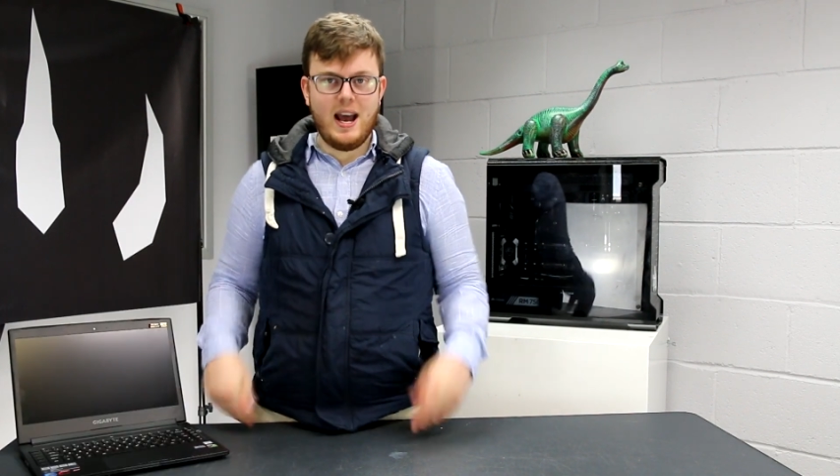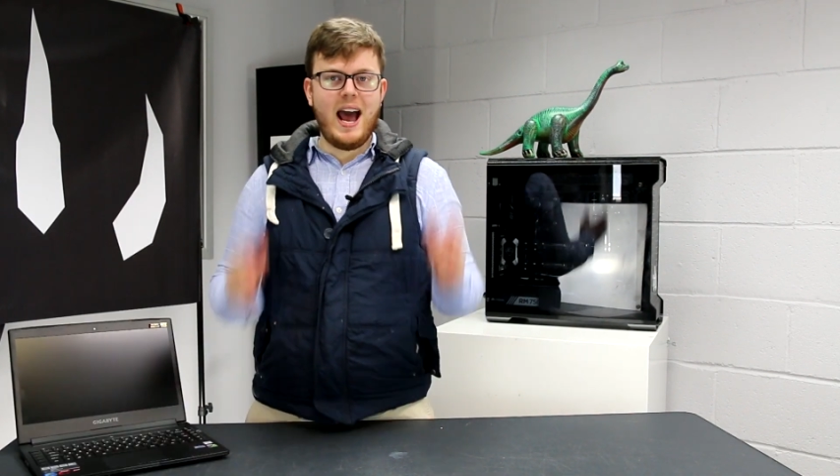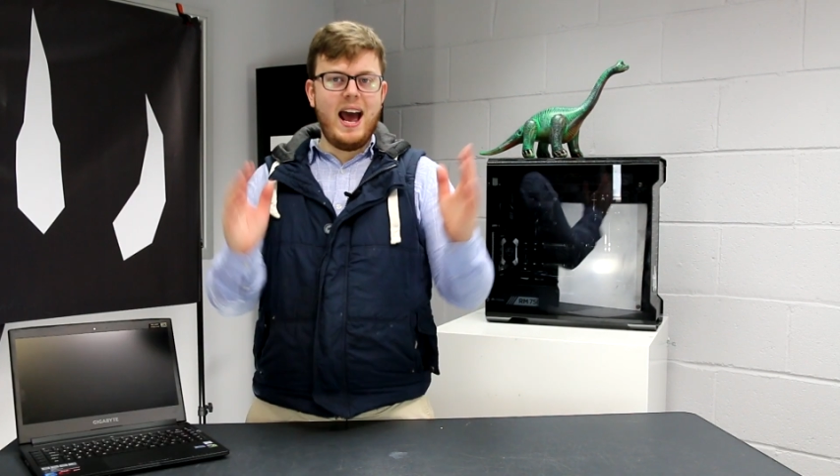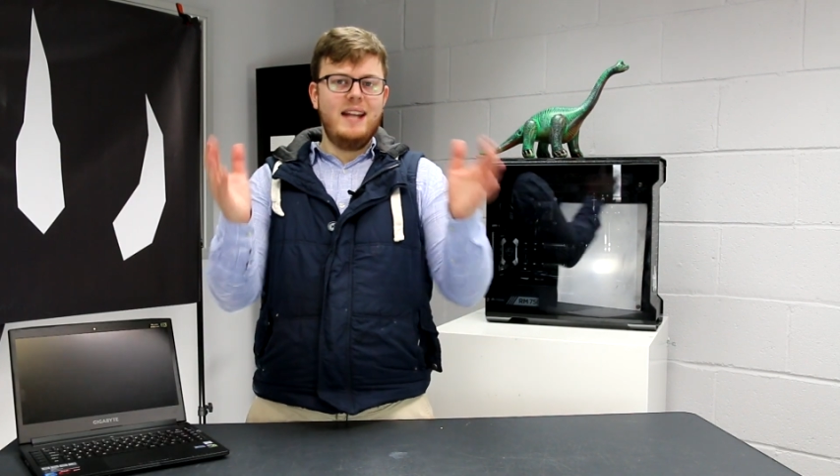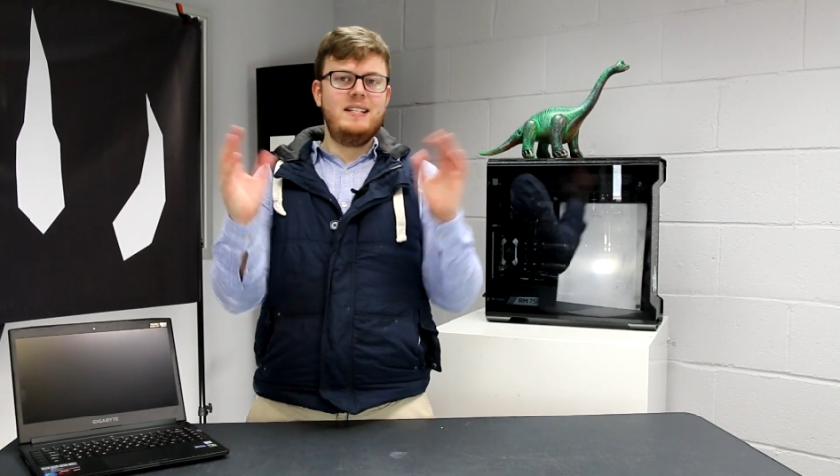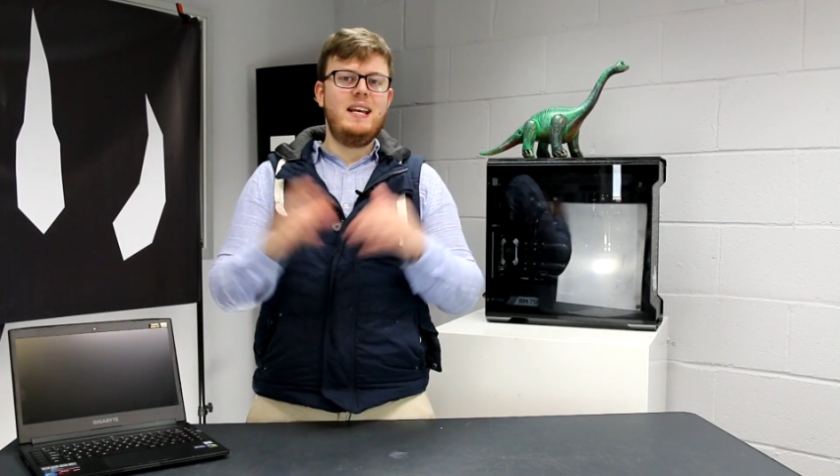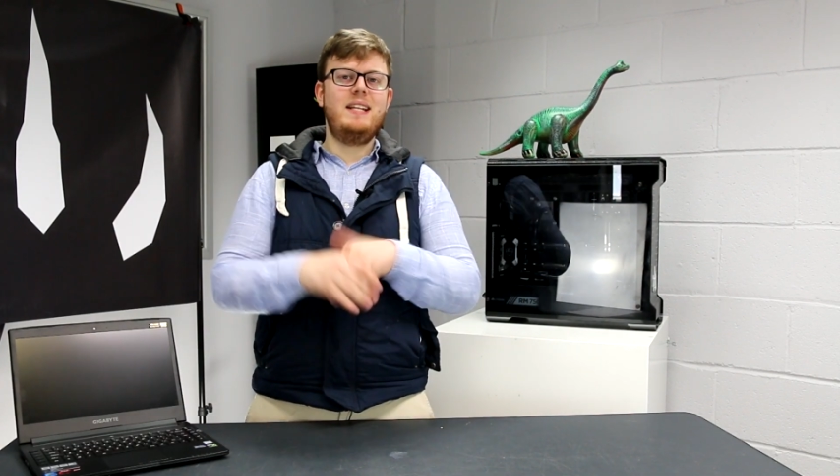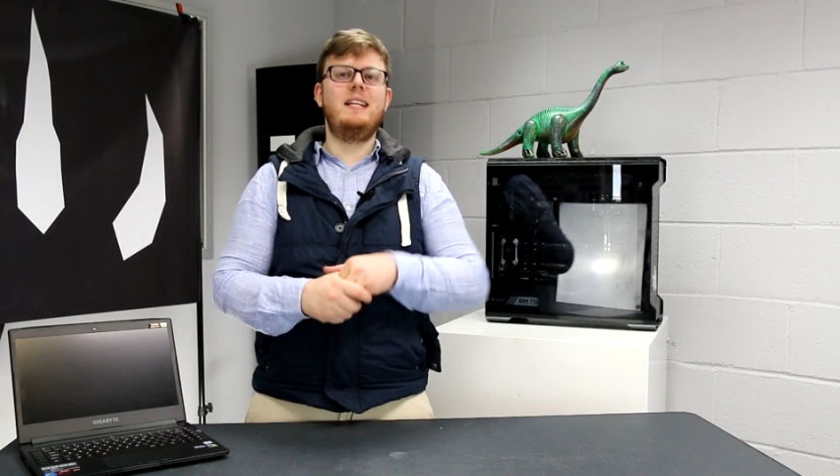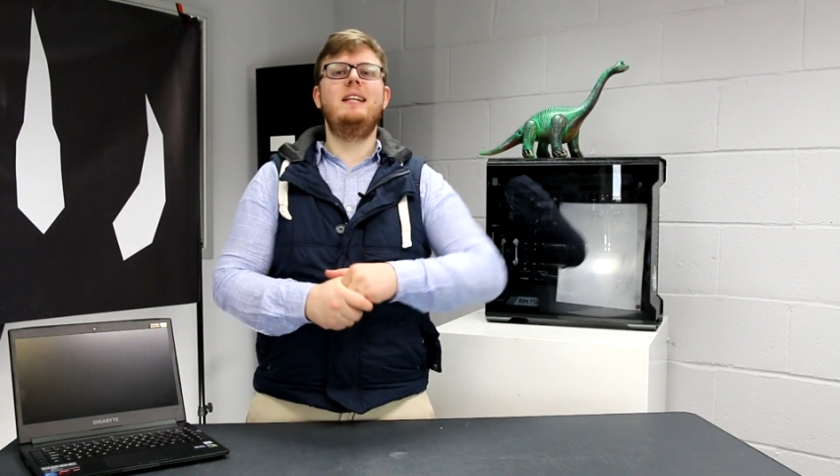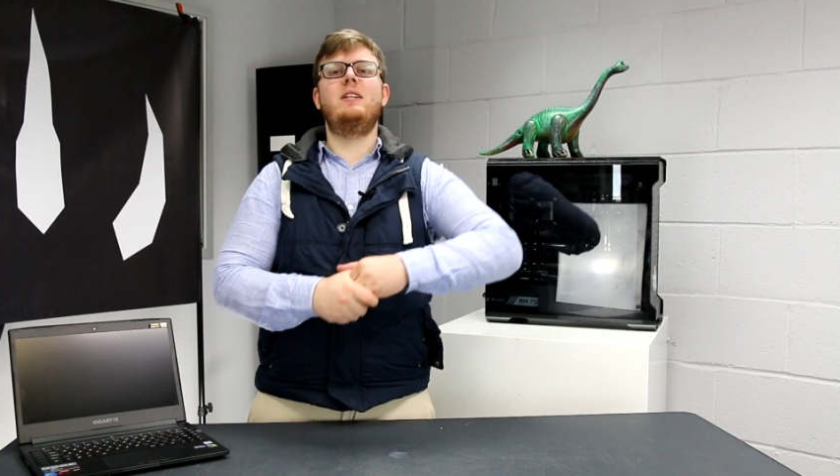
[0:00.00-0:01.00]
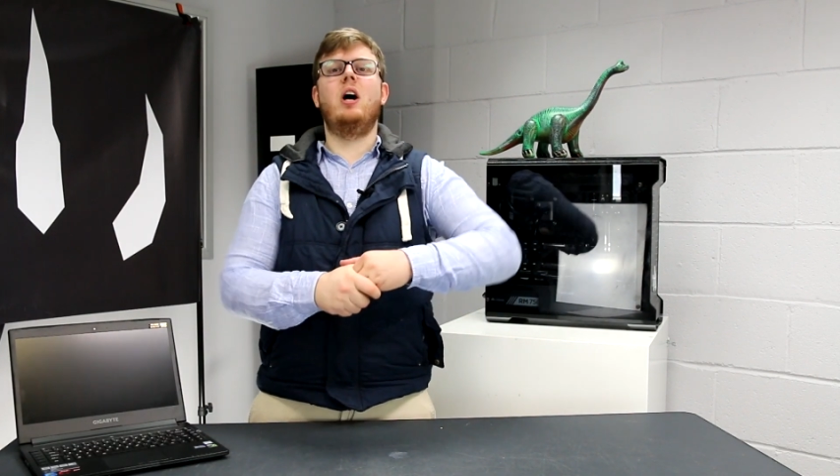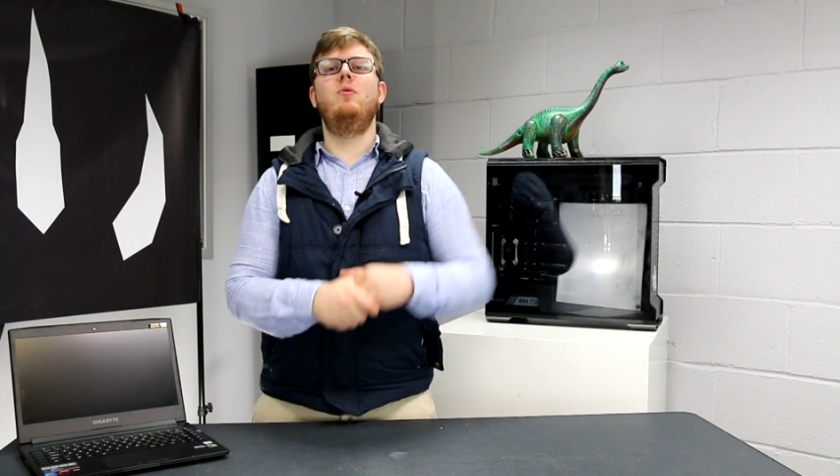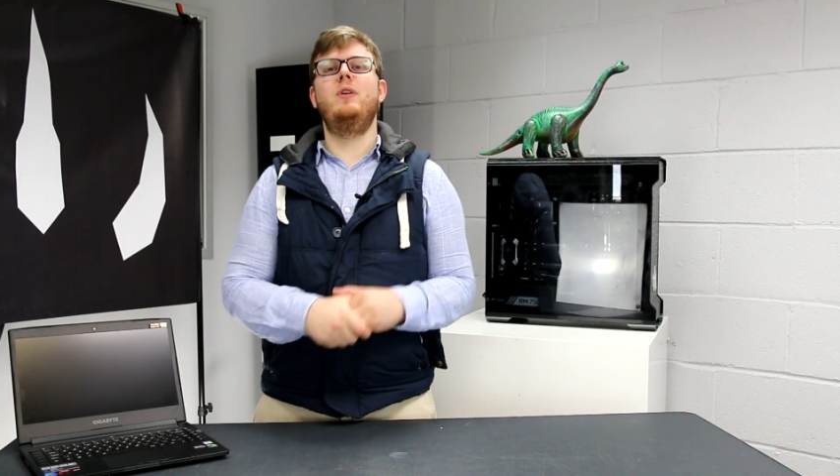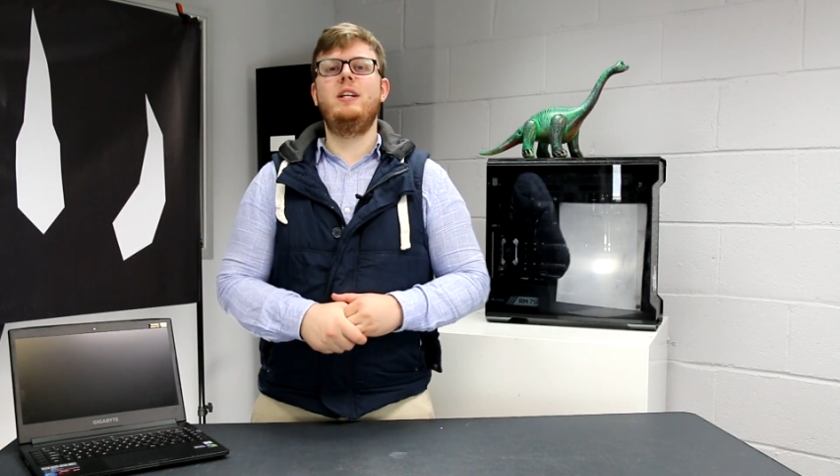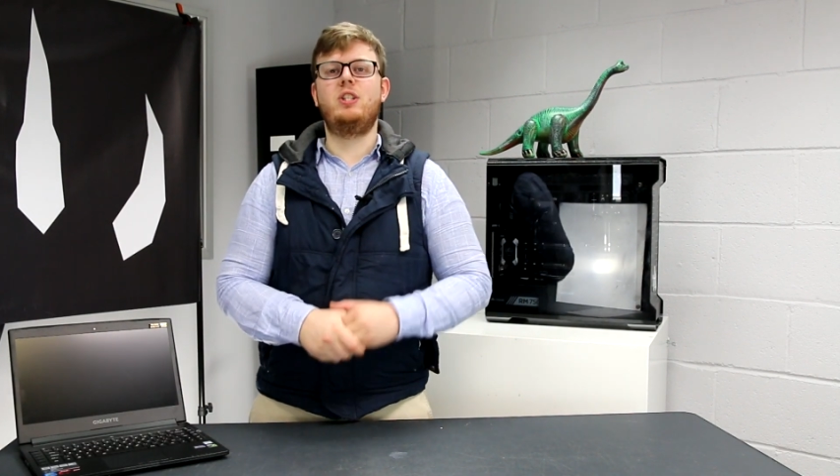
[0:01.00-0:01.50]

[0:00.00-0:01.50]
And it is only